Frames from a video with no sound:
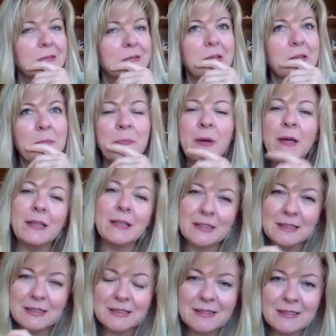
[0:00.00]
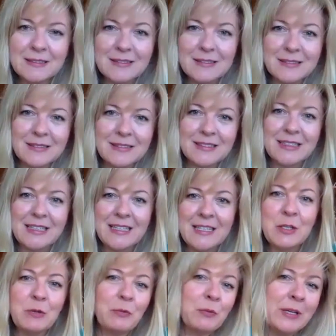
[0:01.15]
but is
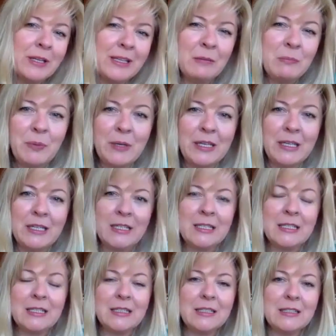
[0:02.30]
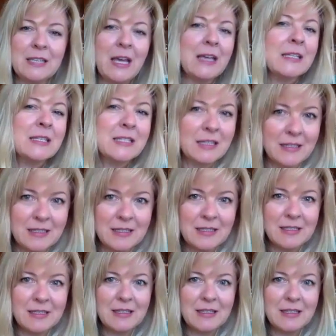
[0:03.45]
it really being tested?